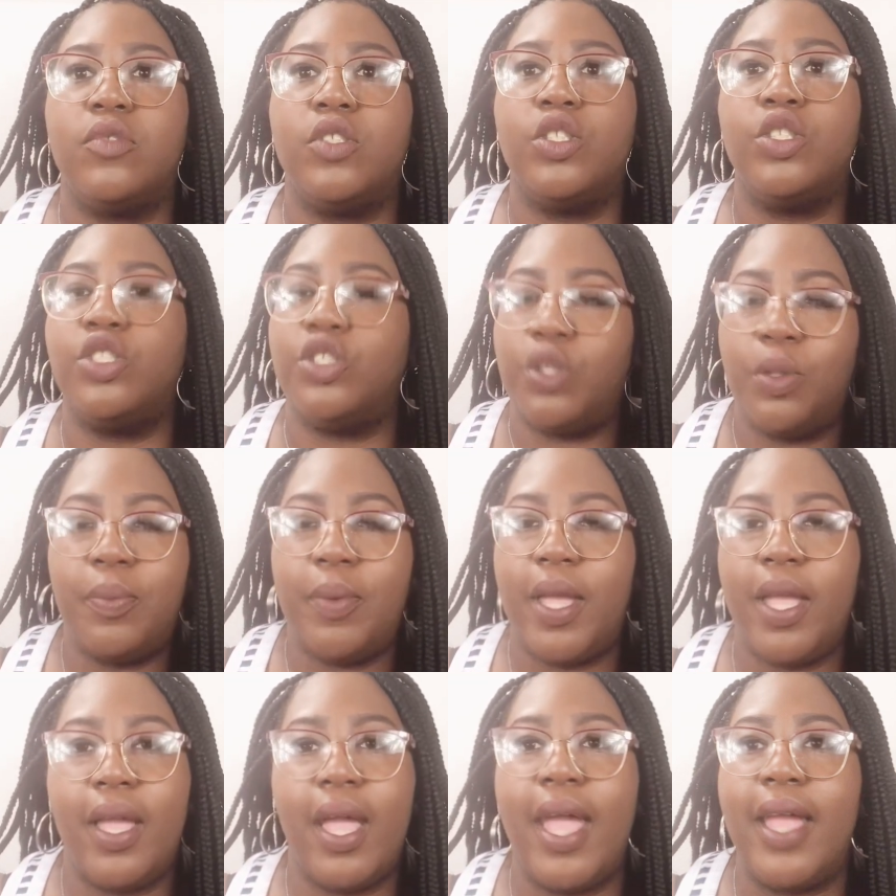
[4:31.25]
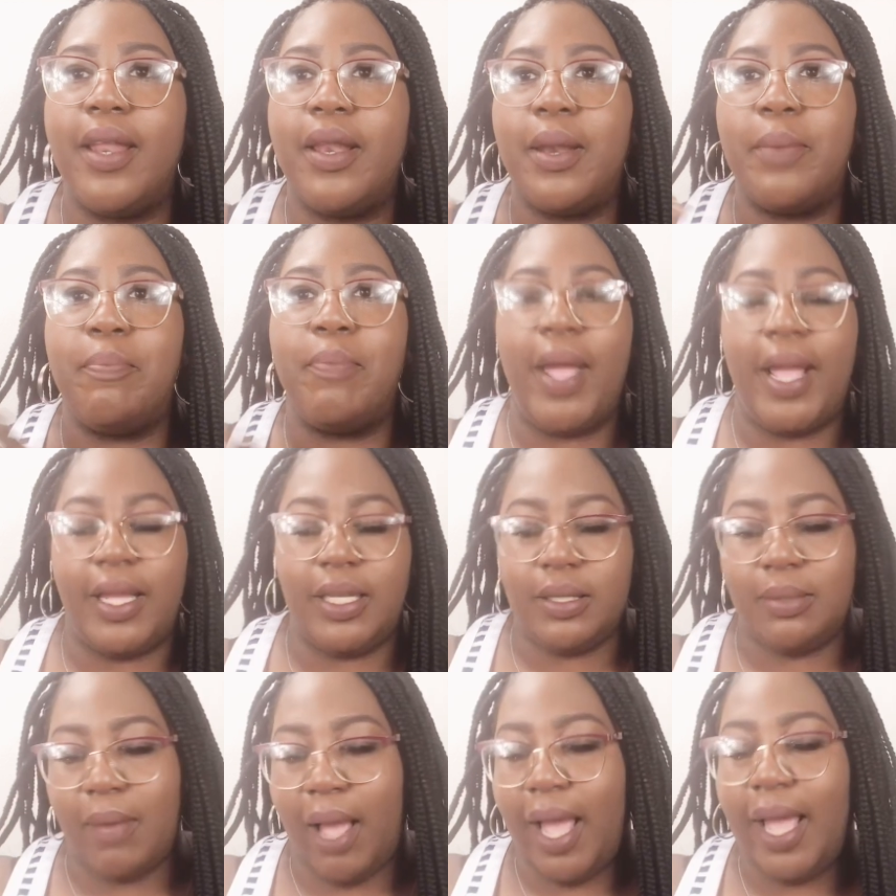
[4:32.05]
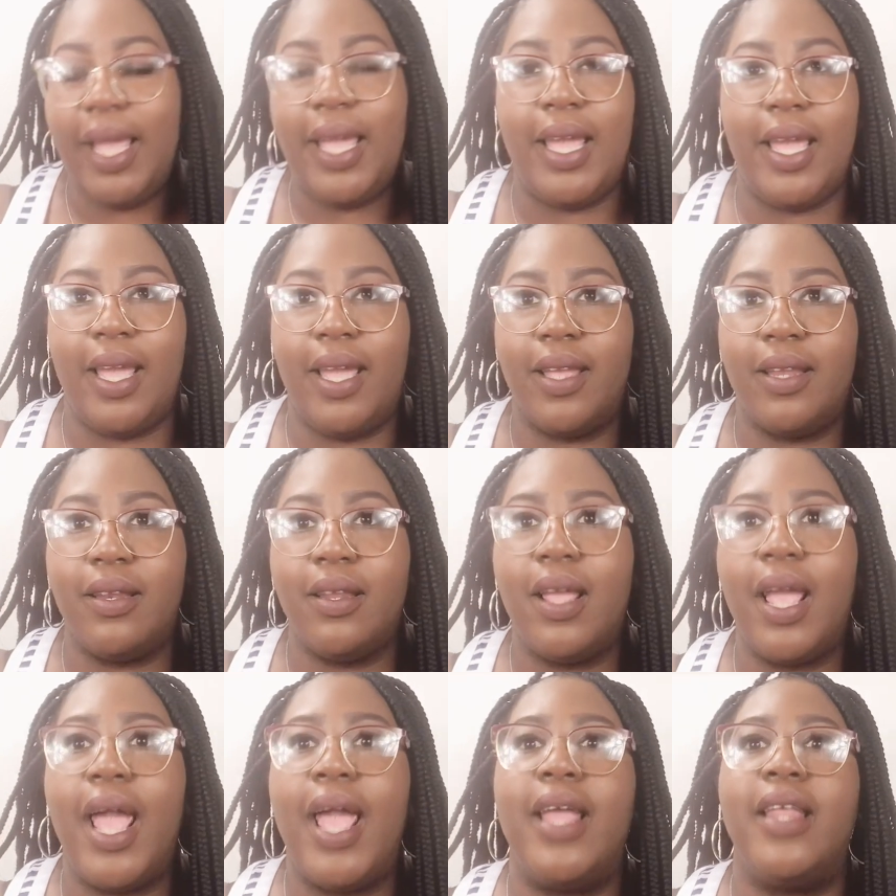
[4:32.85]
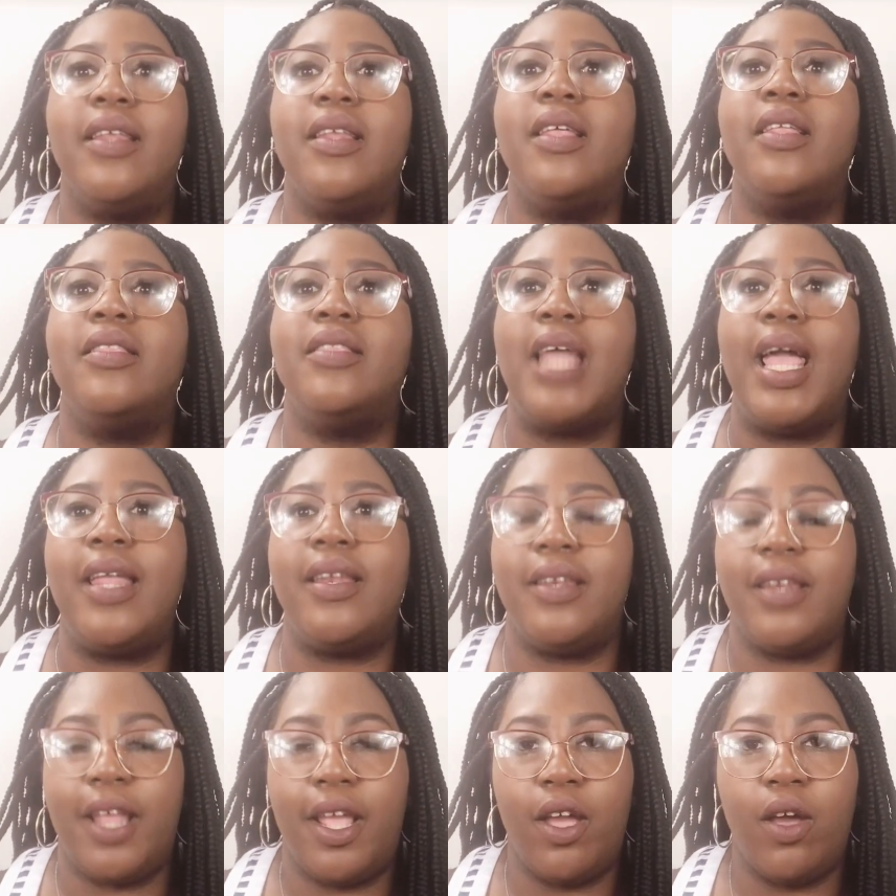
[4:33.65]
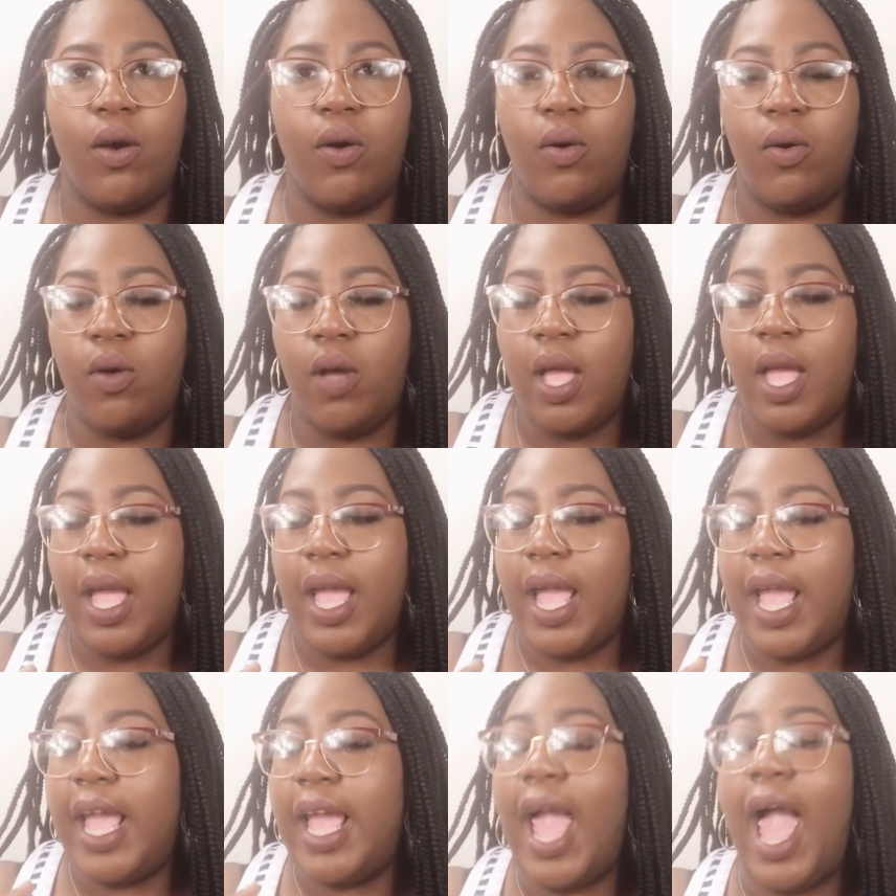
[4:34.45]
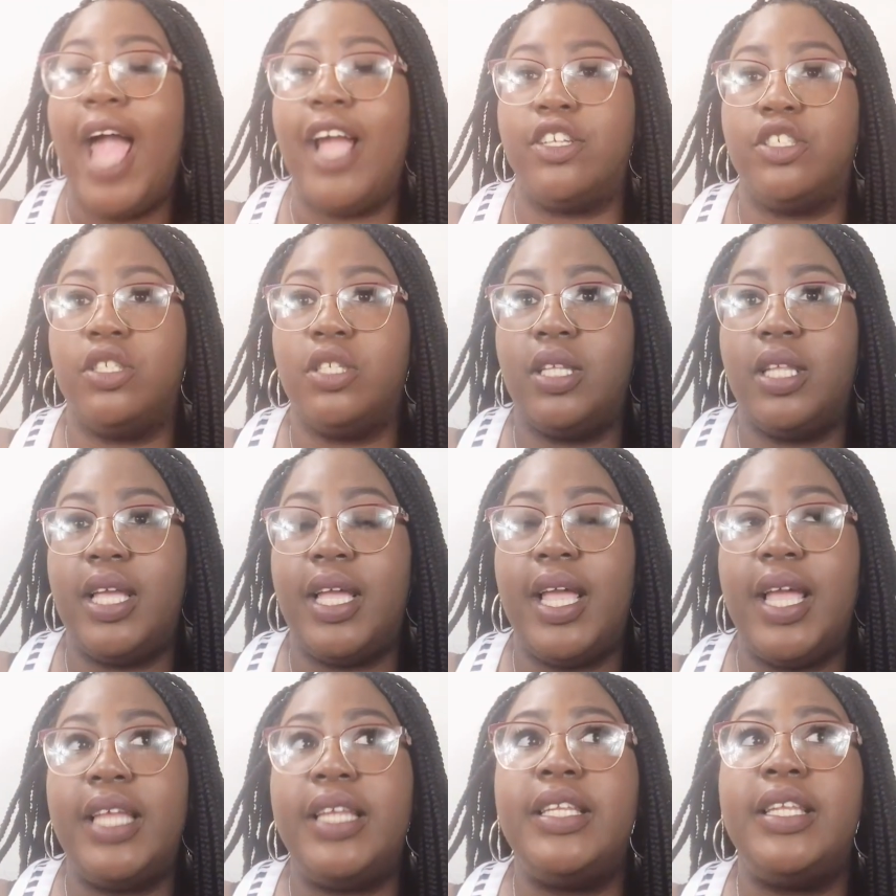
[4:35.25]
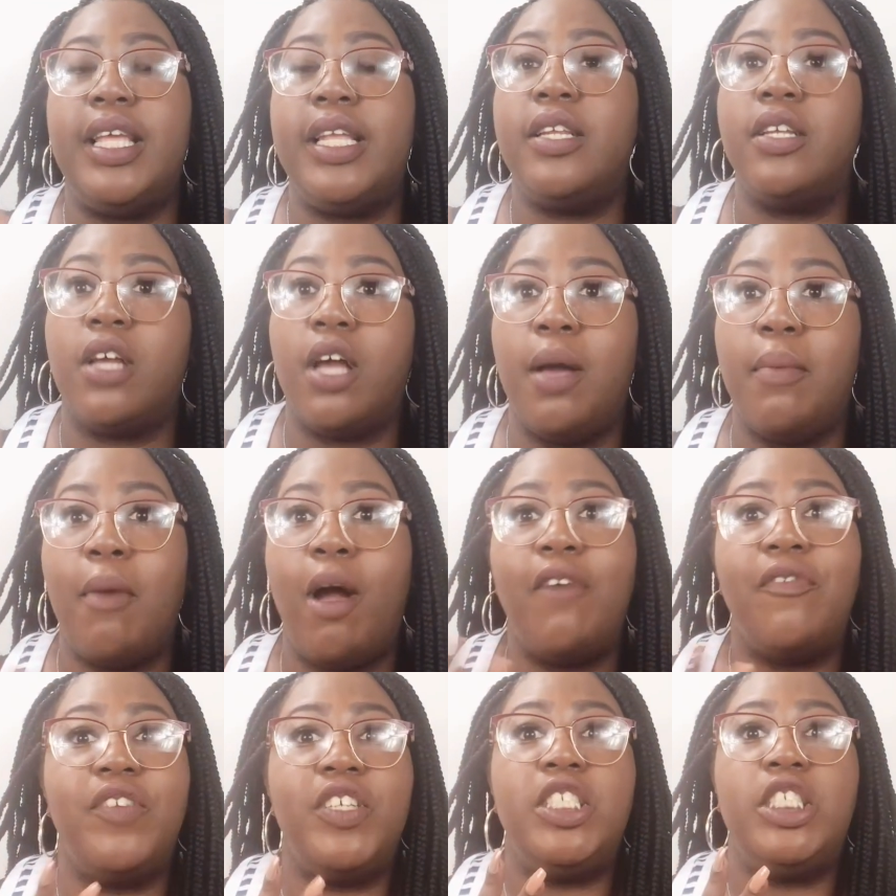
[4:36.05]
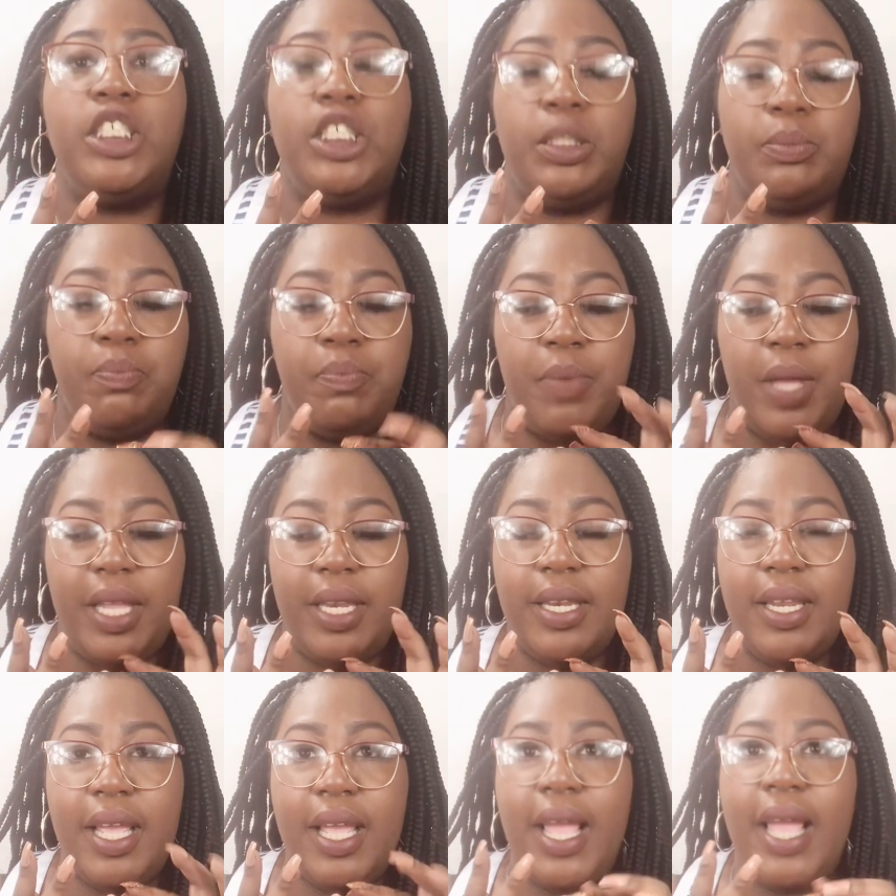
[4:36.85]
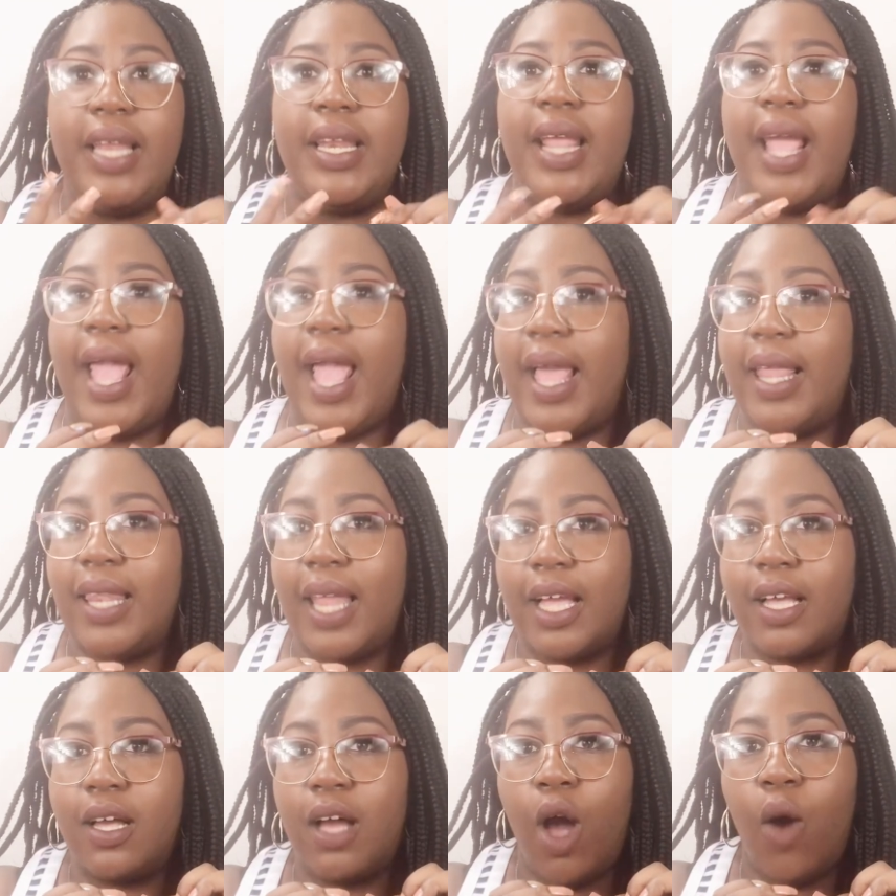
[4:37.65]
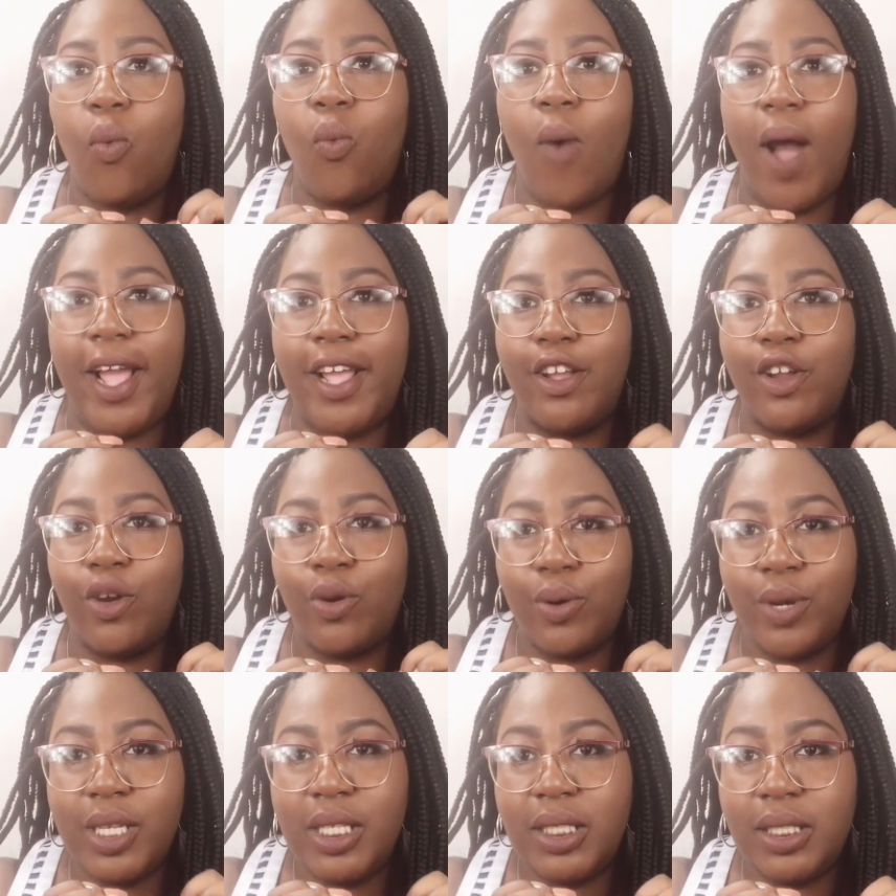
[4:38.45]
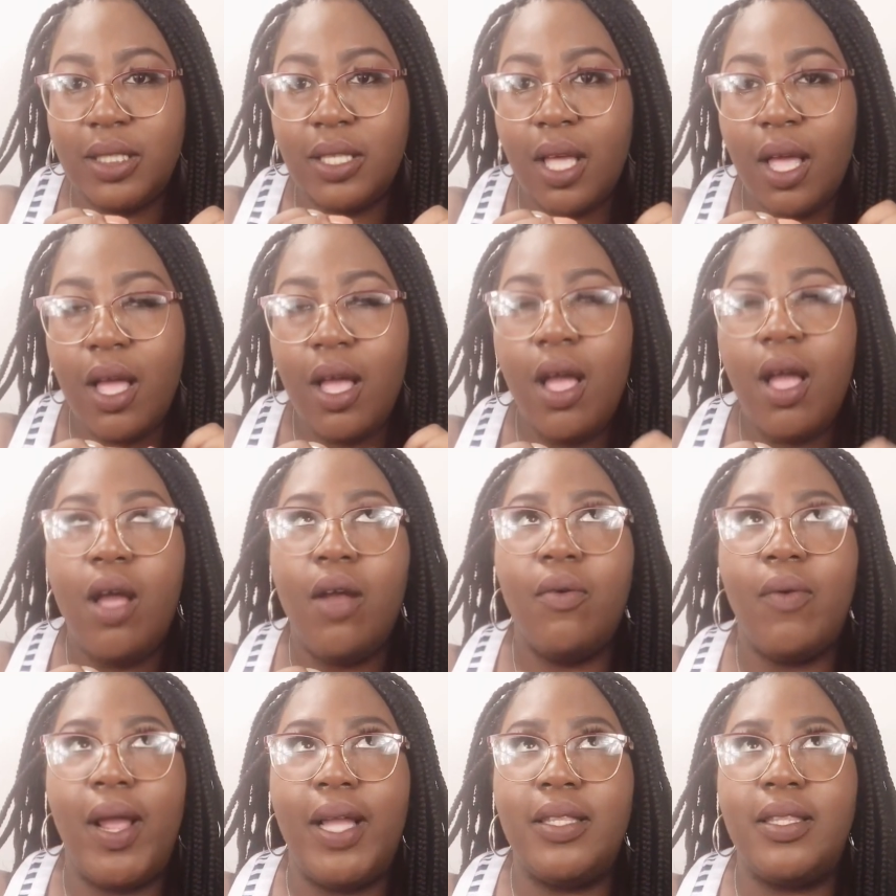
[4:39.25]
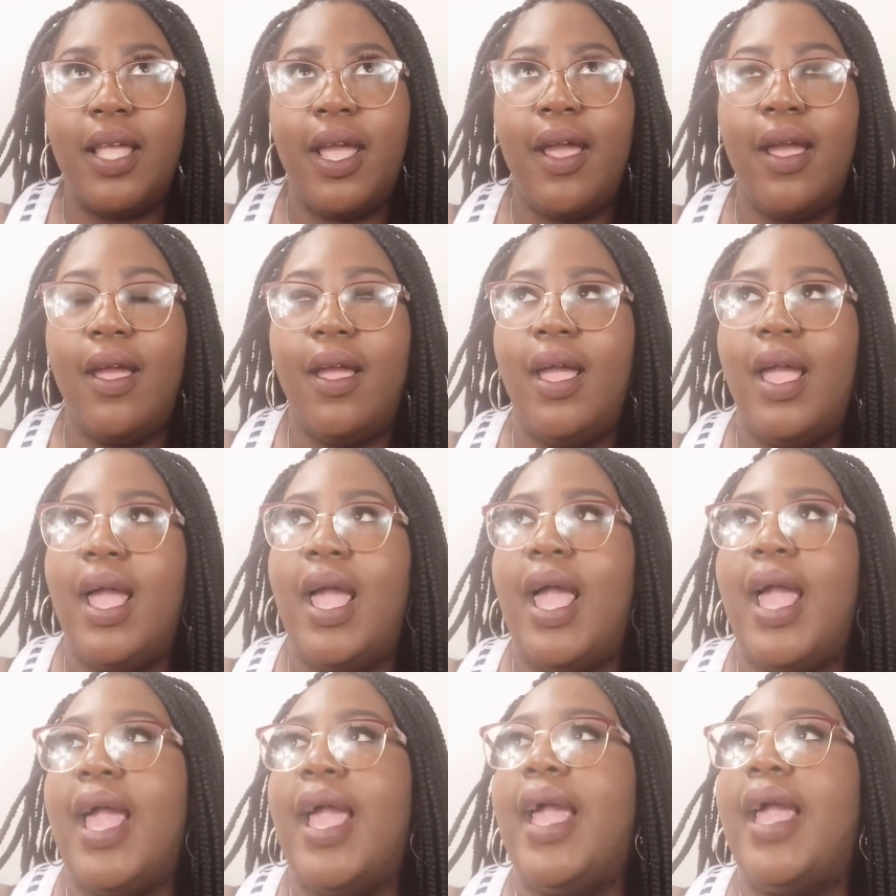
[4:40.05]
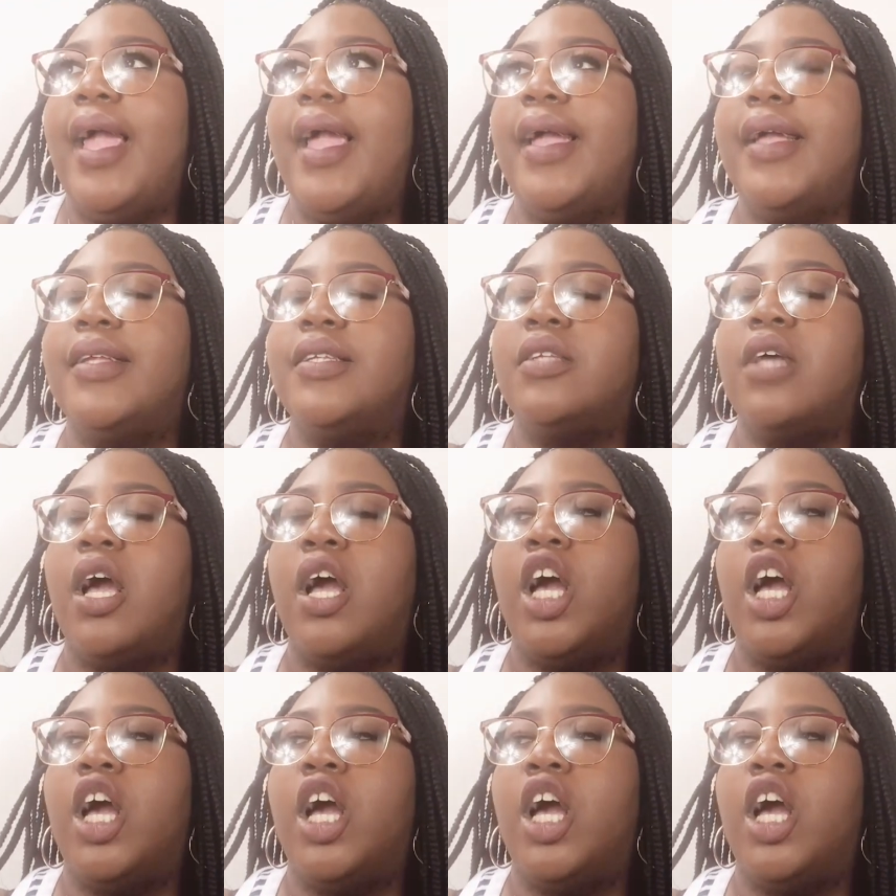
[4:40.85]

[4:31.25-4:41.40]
stupid and banged my hand, and that nail, it didn't come off, it just bended, and it had like a white crease right there. And